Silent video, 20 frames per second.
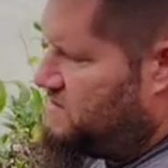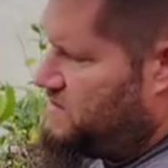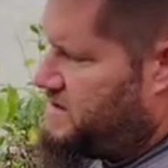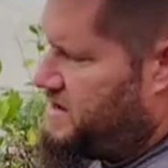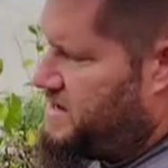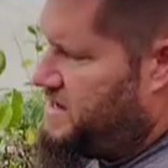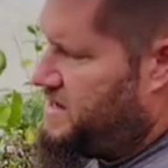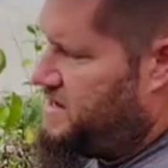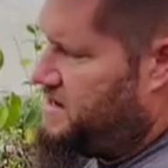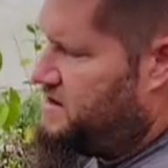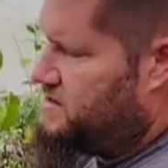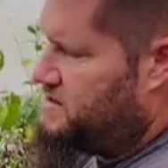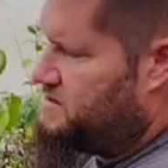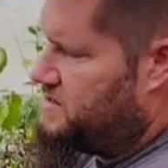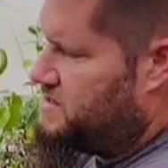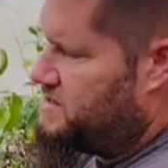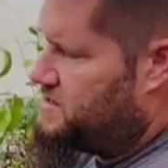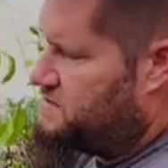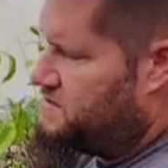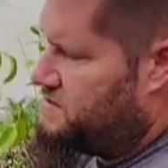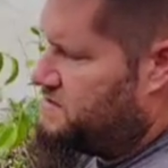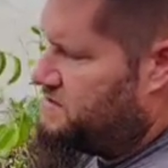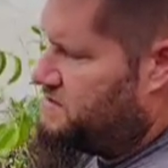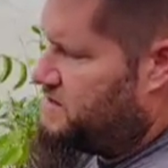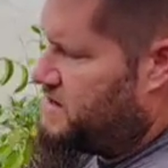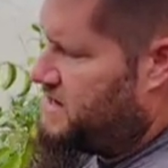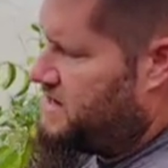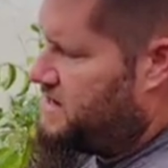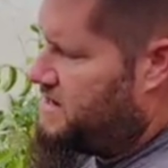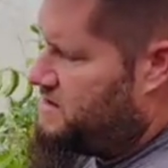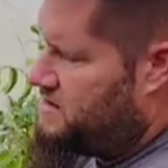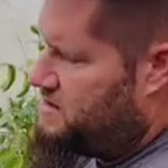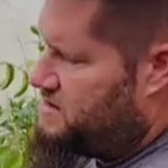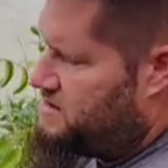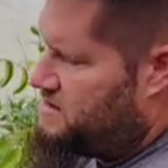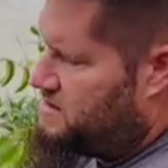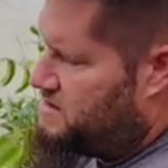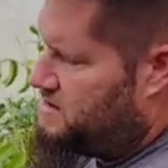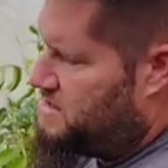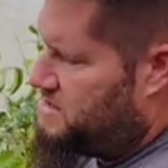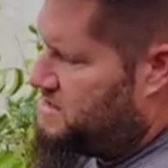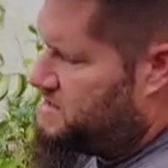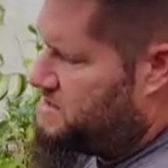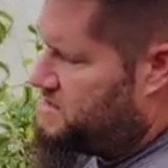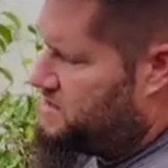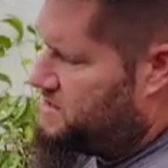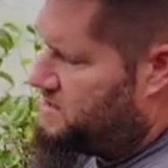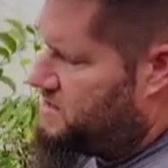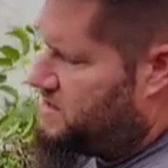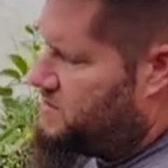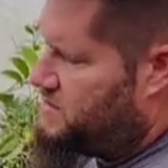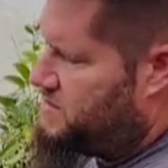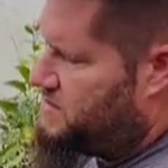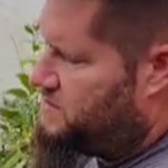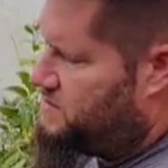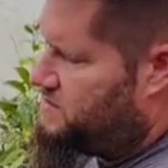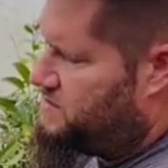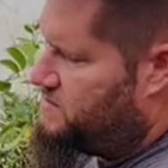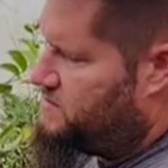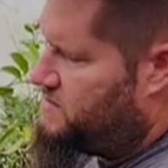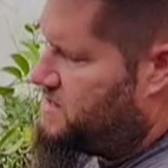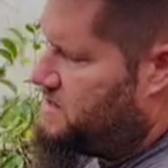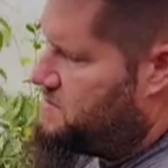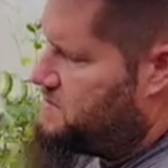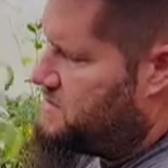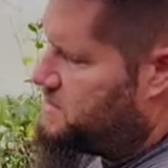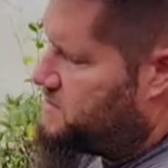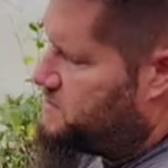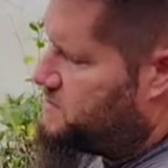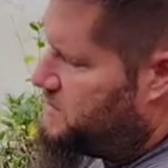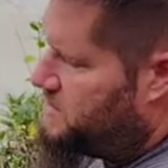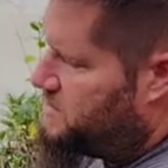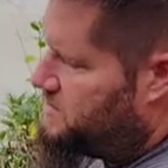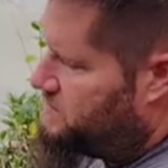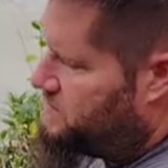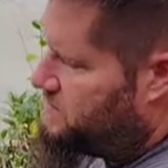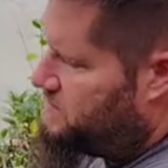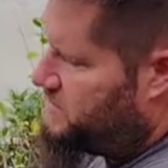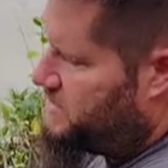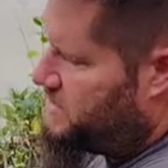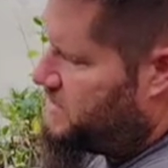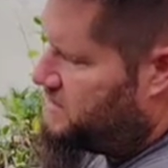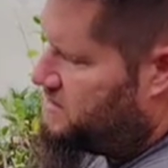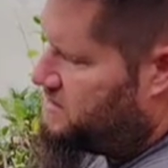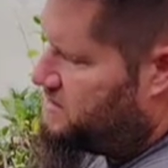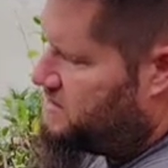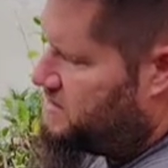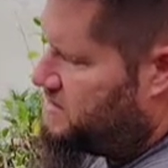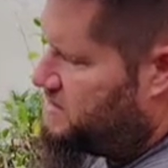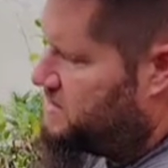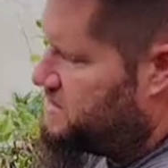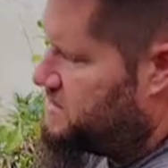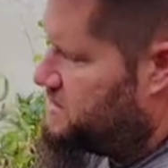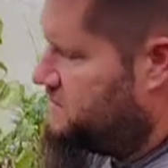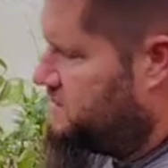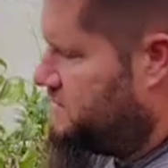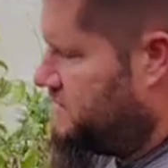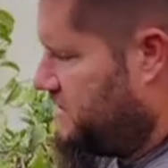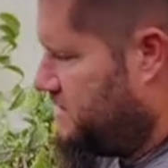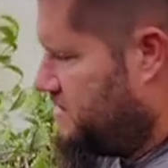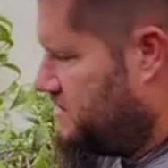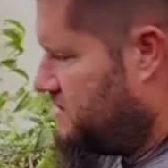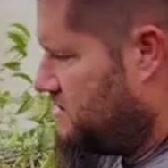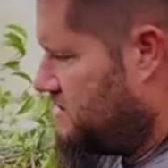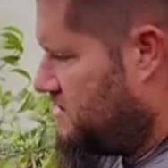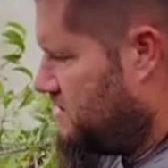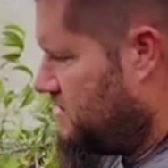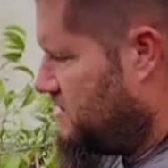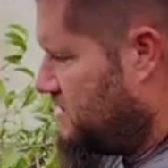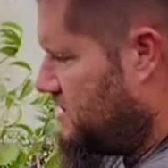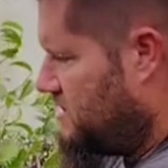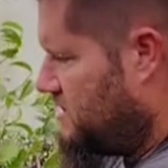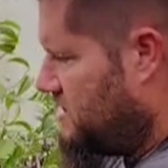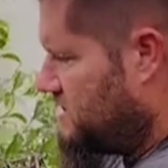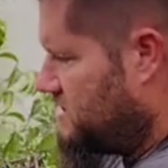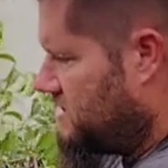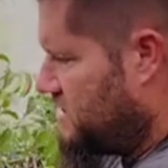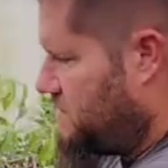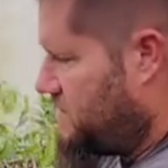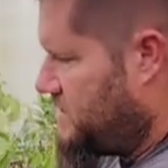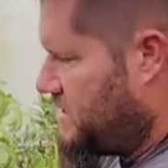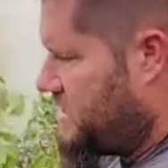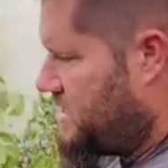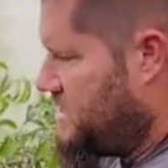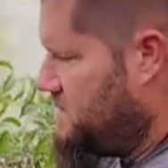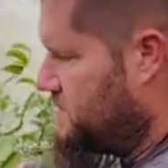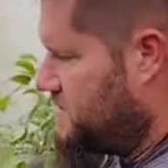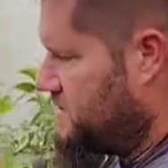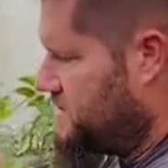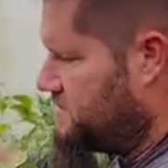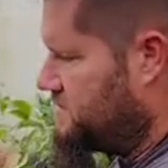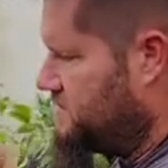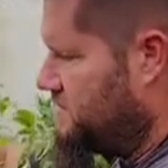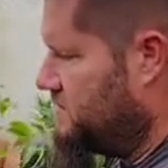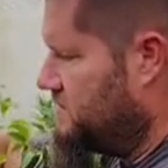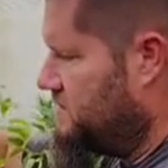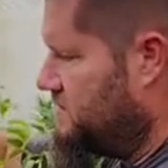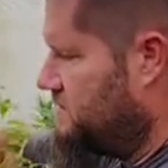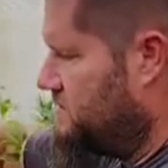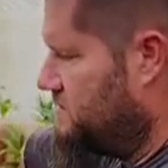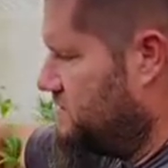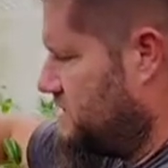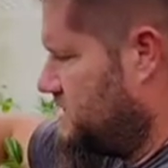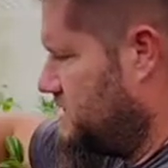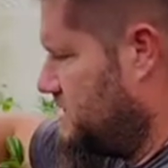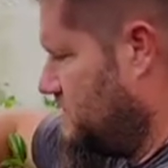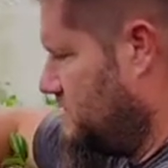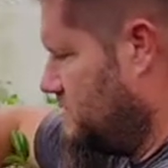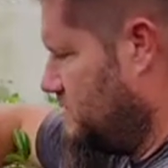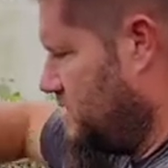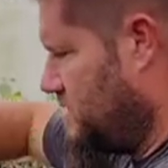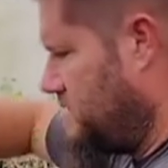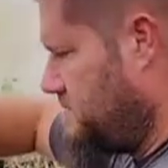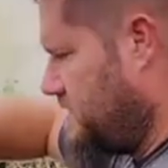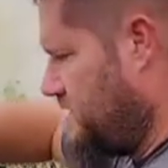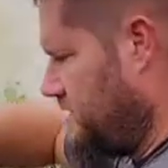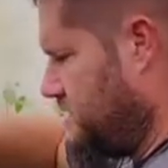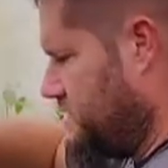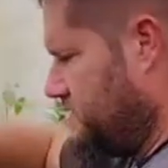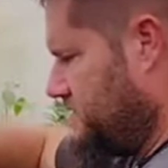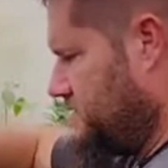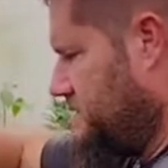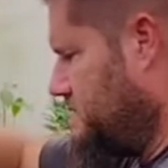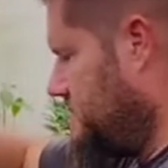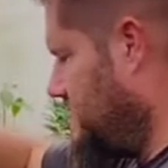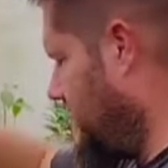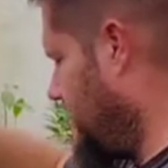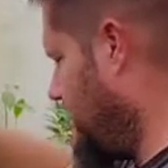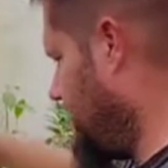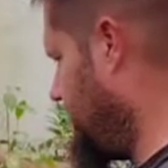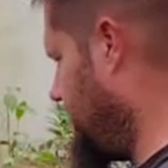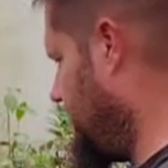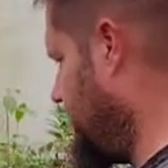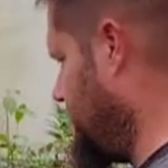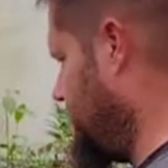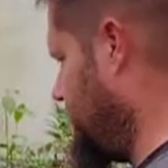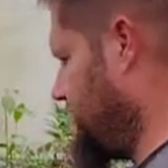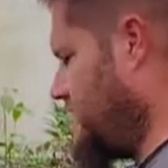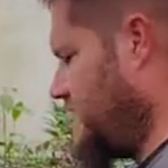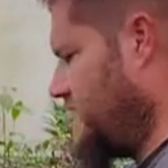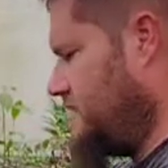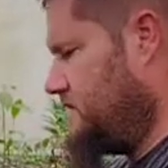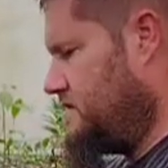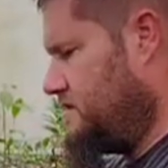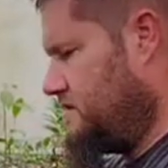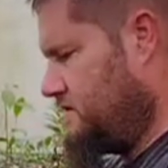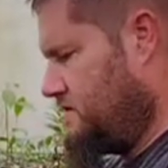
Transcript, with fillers: right here. This root right here is going in between a root here and this root here. So I want to keep this root. So what I'm going to do is I'm going to cut the other side.